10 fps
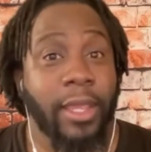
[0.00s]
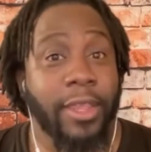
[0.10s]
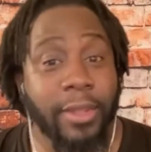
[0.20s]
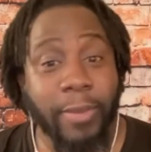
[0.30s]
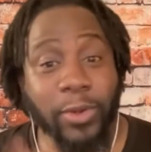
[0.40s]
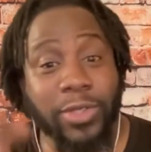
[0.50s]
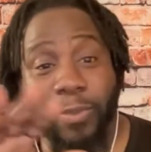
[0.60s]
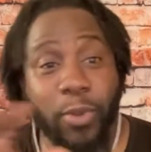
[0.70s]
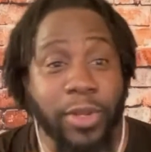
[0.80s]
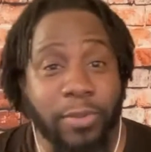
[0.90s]
And the most
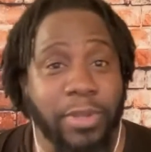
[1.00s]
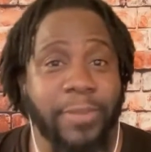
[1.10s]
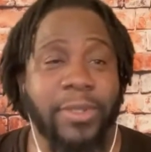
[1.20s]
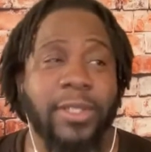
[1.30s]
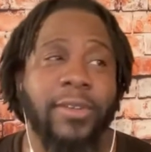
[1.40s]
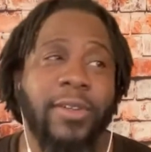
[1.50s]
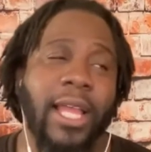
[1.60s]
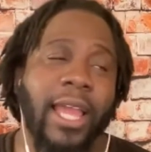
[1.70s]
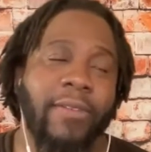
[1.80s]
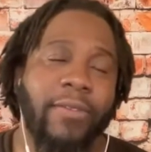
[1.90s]
important people in your
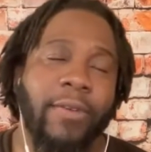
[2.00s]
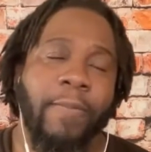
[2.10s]
life,